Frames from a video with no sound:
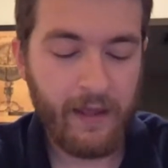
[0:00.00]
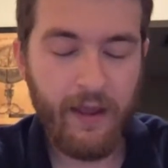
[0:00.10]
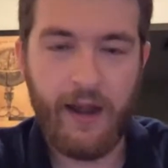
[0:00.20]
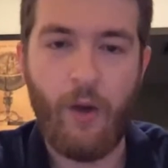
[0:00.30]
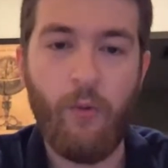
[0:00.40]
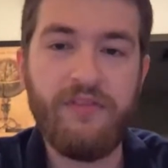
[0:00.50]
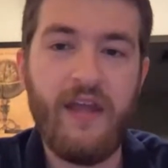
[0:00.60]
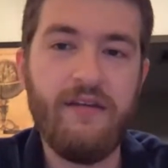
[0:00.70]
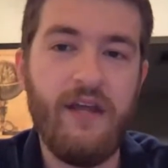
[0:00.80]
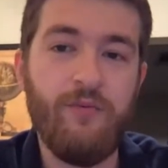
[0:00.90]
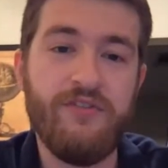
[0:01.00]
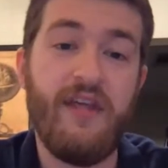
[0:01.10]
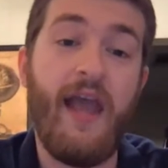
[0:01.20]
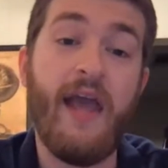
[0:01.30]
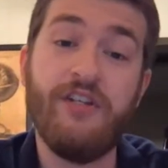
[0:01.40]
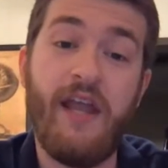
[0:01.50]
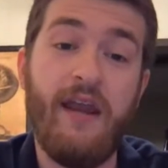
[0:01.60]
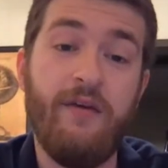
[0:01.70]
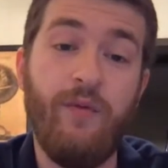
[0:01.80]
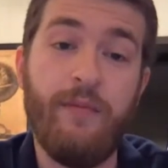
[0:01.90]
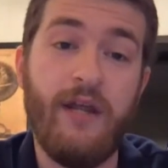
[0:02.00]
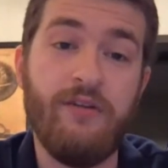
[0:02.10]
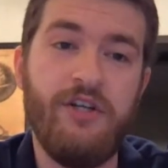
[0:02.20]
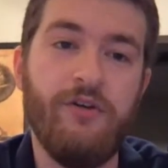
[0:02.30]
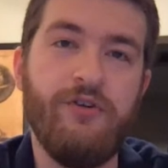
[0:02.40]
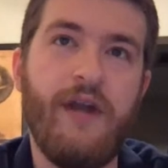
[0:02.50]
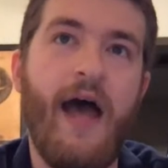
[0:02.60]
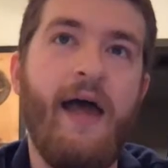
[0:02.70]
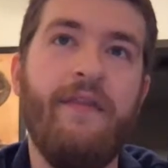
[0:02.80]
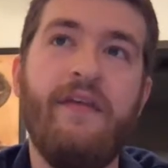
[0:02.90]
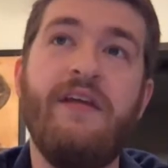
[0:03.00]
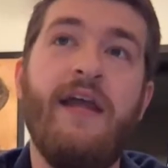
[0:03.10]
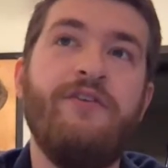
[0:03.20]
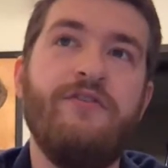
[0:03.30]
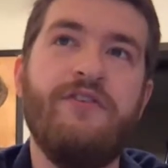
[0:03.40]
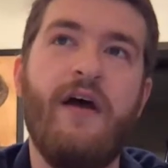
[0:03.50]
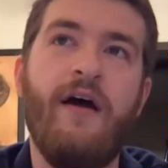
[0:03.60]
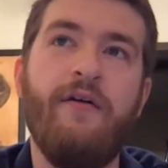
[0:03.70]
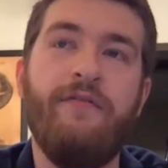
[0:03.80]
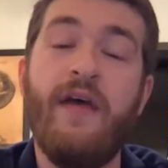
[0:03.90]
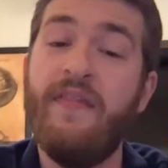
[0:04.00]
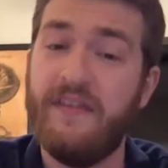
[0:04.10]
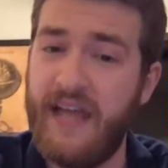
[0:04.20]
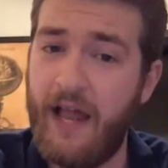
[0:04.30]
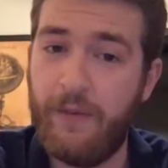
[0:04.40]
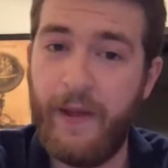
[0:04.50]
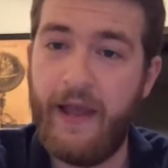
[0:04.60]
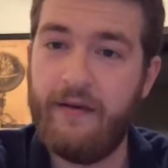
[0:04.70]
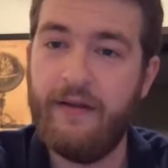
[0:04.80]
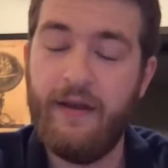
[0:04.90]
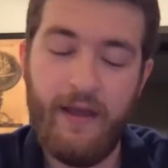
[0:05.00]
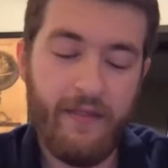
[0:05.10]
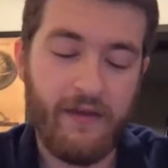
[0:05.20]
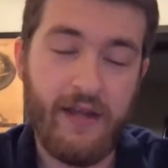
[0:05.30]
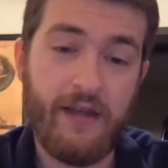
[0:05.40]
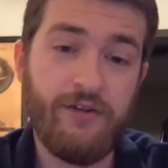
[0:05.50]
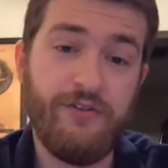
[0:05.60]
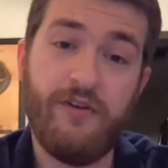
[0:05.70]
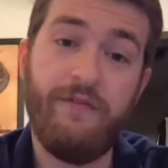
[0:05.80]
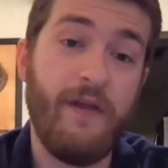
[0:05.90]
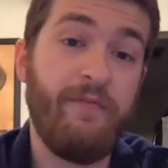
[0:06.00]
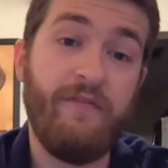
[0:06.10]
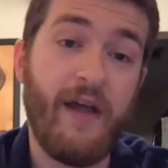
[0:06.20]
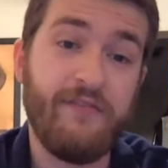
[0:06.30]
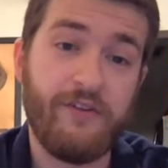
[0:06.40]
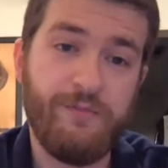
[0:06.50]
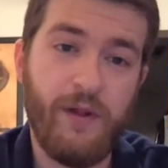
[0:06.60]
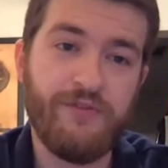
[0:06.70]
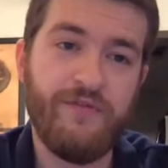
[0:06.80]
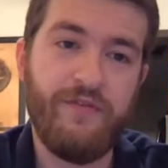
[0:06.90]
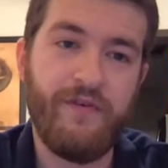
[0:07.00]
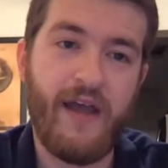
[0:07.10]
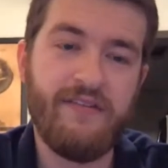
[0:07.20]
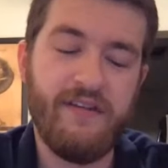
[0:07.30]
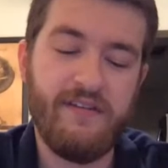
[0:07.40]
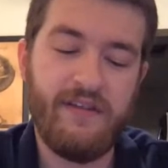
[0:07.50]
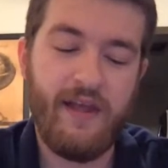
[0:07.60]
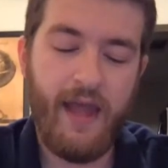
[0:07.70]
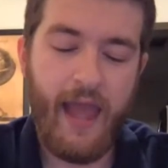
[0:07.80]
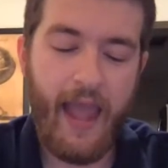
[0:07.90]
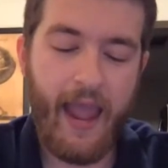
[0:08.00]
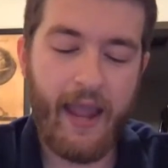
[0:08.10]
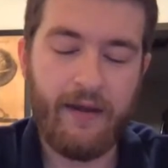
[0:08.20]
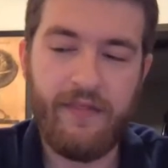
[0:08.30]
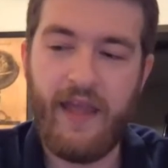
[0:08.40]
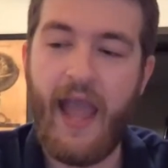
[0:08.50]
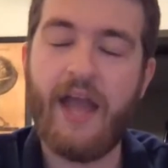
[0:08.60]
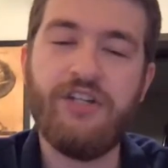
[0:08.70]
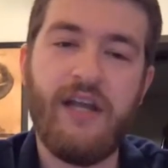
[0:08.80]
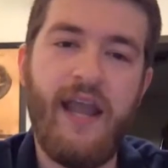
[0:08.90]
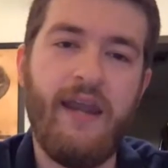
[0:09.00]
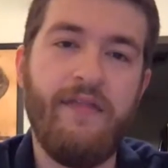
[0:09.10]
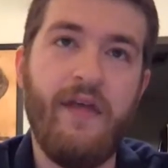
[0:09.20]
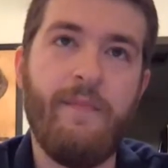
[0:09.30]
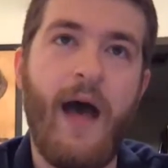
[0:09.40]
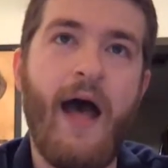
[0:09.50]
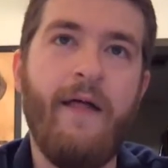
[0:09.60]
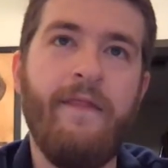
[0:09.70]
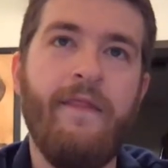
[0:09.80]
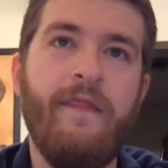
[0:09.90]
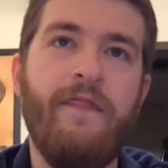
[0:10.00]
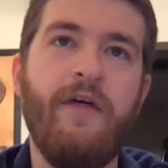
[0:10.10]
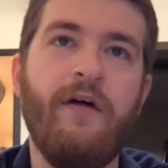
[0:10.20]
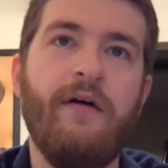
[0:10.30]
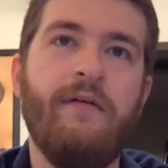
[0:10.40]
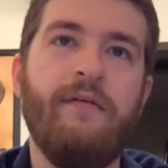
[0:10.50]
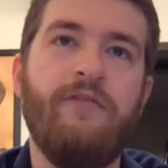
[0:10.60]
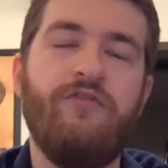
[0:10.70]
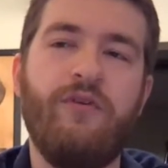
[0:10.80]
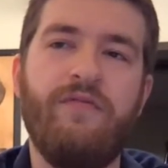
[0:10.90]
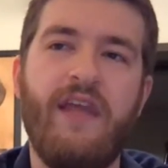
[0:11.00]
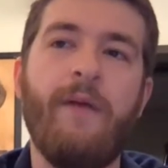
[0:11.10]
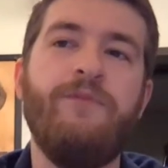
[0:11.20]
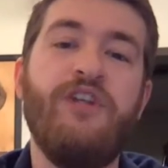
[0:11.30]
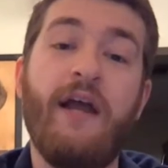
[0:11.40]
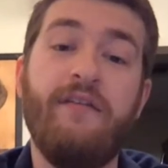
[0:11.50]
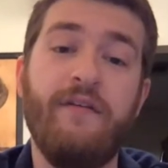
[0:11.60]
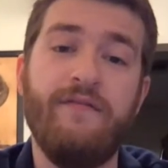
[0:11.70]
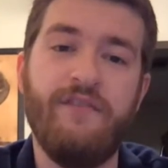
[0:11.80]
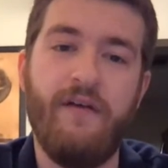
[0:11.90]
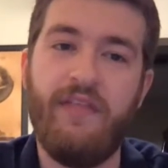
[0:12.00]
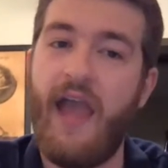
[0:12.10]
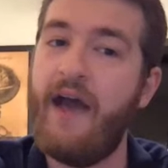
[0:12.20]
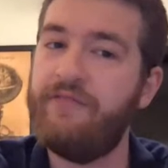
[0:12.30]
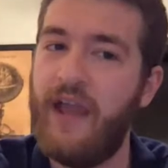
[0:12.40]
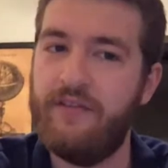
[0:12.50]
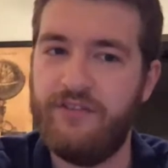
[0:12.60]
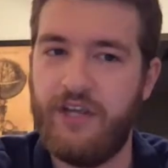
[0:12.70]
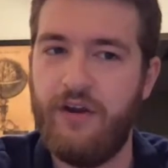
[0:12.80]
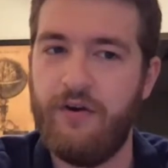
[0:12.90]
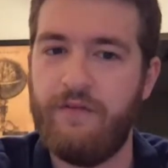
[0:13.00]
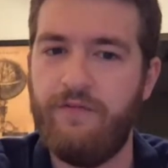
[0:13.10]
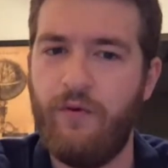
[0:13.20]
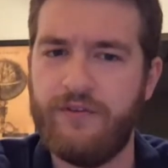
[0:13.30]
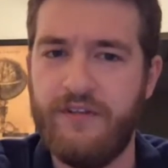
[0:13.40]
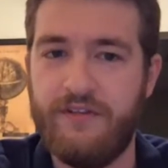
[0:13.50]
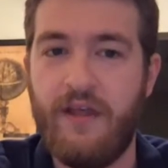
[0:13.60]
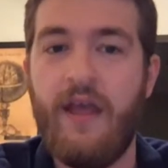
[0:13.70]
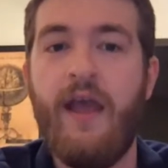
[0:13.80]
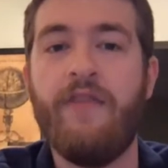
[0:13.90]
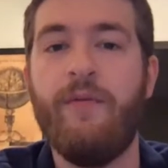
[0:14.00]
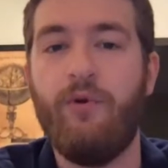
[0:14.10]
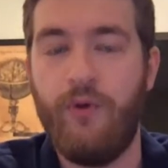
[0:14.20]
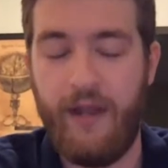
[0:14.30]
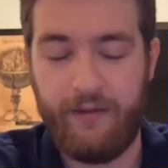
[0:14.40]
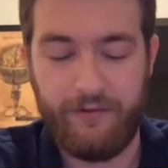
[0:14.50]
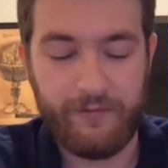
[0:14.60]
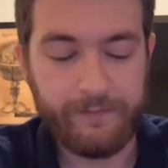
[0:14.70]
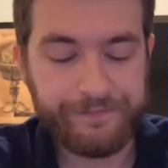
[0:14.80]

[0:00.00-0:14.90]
Now, what they did was they educated women and children on the dangers of the Taliban, the dangers of improvised explosive devices, and they educated them on the sort of the objectives of the Afghan security forces and the Marines.